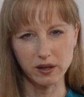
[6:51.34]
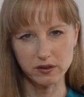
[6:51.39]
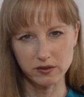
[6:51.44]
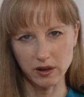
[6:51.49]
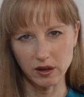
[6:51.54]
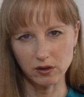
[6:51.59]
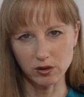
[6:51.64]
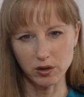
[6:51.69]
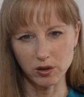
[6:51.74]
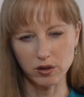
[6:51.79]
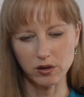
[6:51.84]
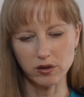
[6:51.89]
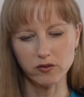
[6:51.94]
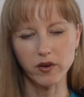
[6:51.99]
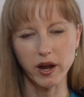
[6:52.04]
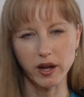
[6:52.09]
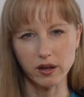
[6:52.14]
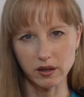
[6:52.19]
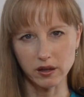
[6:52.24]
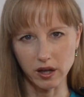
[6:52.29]
as they learn
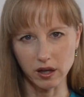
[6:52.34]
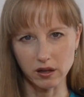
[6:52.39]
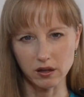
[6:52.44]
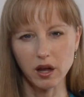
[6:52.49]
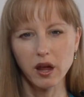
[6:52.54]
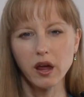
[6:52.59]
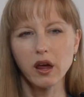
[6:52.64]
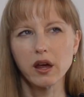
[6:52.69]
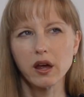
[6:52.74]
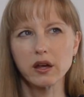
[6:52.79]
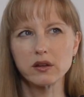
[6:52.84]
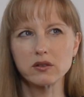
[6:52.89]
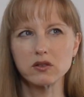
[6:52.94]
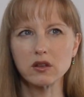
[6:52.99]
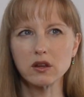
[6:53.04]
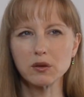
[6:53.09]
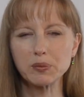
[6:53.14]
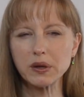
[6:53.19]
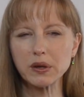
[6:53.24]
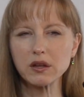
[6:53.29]
violin is
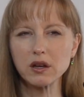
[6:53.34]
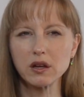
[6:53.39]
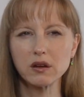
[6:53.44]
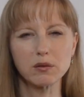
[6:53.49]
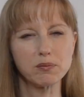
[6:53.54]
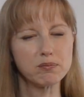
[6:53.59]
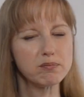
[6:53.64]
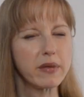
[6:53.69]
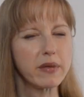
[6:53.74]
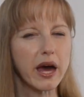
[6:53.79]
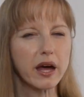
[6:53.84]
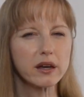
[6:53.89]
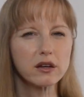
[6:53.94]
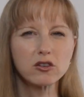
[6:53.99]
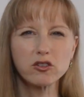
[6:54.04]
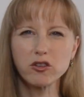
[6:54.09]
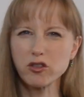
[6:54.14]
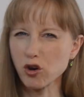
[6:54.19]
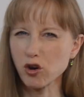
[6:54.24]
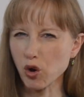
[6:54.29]
the ability to
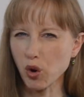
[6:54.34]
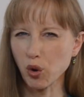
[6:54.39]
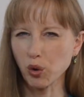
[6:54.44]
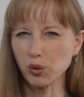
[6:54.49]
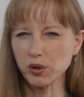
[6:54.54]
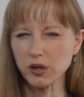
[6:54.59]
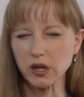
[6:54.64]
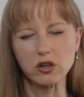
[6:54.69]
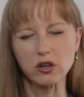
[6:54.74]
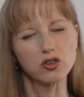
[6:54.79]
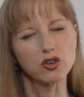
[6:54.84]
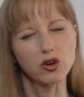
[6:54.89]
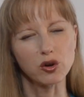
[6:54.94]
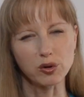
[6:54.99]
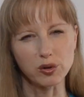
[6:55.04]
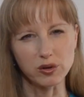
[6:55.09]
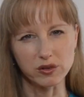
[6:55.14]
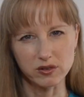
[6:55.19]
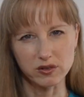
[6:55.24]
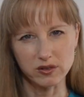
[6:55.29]
manage their own
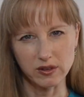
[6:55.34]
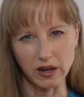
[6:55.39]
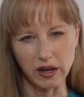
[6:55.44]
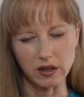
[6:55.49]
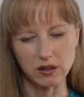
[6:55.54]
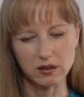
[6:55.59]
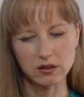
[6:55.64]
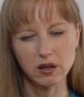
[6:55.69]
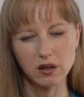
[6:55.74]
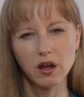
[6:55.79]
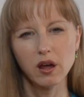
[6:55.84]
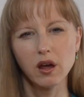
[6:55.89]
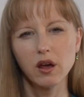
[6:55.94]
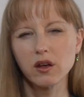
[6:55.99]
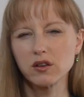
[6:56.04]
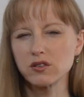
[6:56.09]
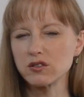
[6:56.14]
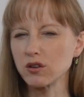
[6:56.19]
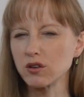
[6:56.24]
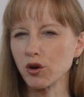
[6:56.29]
internal state.
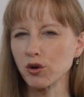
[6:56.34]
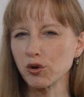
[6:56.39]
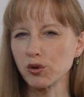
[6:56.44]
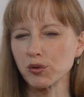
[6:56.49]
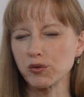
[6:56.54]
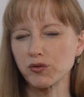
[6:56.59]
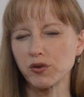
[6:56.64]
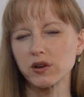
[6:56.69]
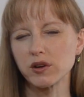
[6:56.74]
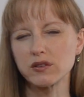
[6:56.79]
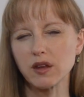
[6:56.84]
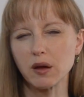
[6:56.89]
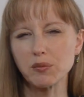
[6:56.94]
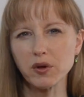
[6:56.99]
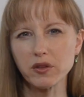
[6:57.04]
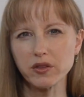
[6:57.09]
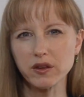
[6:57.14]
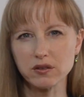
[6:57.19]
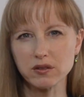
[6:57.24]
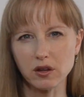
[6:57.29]
So, for
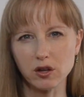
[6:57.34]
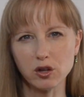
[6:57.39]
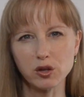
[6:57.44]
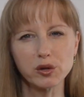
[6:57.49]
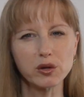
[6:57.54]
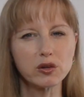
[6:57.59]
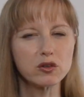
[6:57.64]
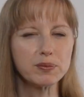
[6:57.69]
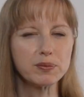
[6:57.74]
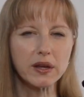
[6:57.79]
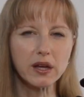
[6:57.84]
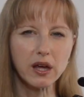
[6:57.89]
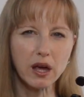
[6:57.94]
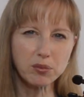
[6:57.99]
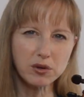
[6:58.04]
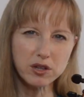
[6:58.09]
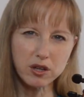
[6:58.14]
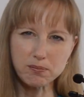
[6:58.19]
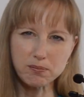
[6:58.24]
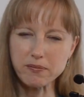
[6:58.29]
example, this includes being
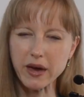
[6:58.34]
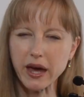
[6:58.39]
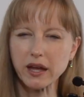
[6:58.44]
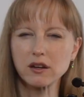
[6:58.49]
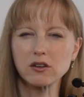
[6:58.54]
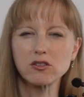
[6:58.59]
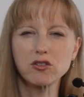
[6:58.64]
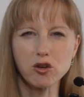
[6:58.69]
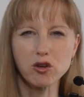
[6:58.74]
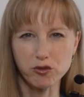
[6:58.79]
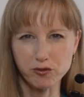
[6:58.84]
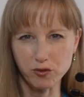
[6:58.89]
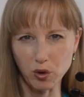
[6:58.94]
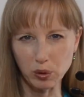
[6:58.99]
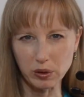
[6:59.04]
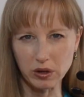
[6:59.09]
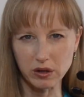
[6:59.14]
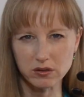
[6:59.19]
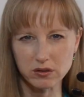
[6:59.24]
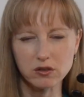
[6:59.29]
able to manage their
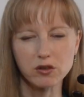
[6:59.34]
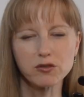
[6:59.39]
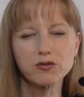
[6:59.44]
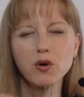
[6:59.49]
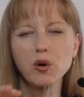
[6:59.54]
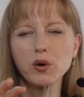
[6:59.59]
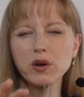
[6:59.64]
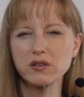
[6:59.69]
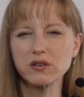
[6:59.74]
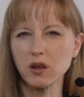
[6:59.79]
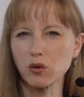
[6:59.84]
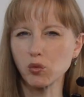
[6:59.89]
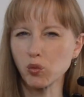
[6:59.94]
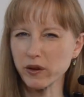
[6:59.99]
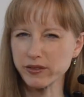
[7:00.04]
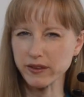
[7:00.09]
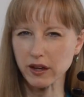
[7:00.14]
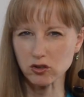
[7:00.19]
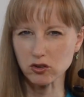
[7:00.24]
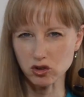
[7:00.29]
focus, to focus on
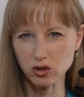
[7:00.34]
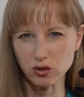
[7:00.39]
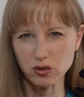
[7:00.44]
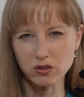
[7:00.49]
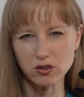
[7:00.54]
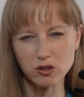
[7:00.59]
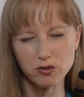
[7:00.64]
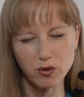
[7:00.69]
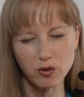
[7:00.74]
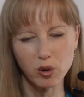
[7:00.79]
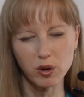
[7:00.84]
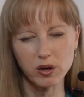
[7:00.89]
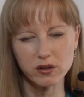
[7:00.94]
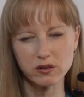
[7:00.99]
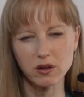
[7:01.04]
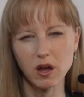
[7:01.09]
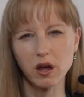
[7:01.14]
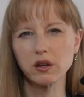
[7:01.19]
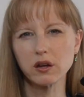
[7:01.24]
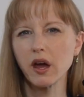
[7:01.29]
what they choose to
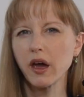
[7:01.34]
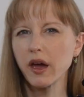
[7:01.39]
focus on